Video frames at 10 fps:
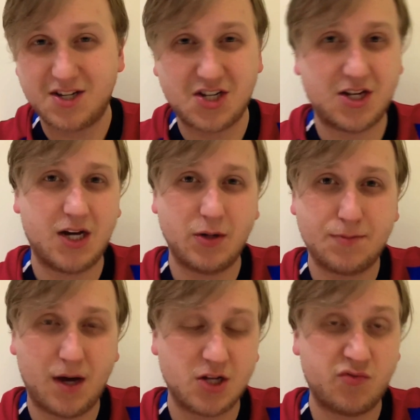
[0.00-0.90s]
a sideways
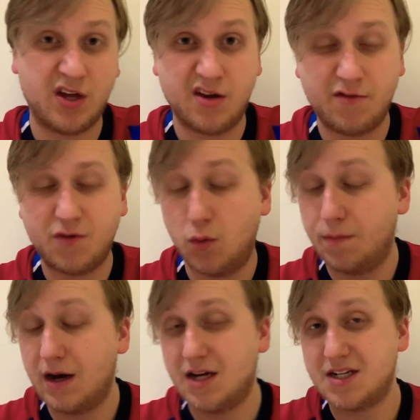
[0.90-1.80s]
pass rather than a forward
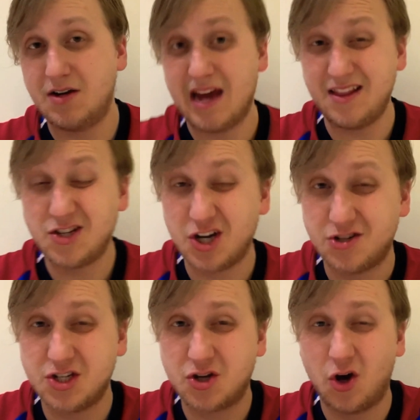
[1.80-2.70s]
pass, and the chance
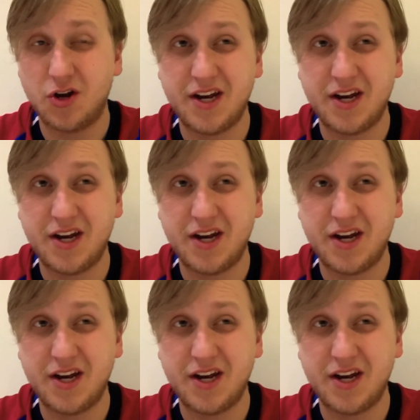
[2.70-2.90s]
is gone.